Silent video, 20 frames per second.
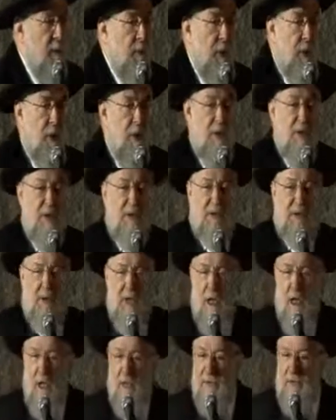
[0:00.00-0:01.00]
Because
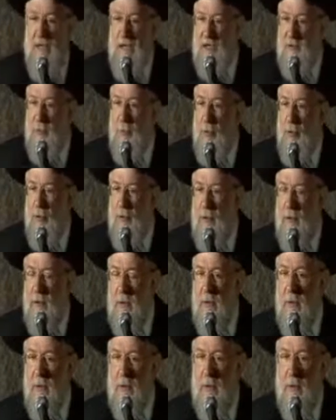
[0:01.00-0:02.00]
till that book,
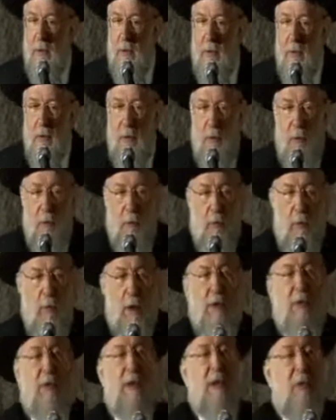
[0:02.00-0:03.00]

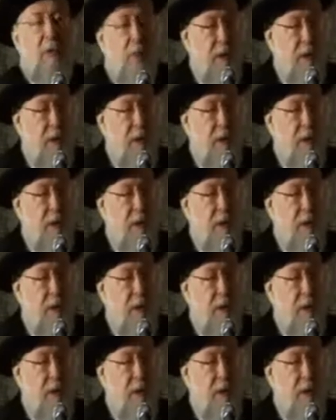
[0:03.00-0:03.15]
what did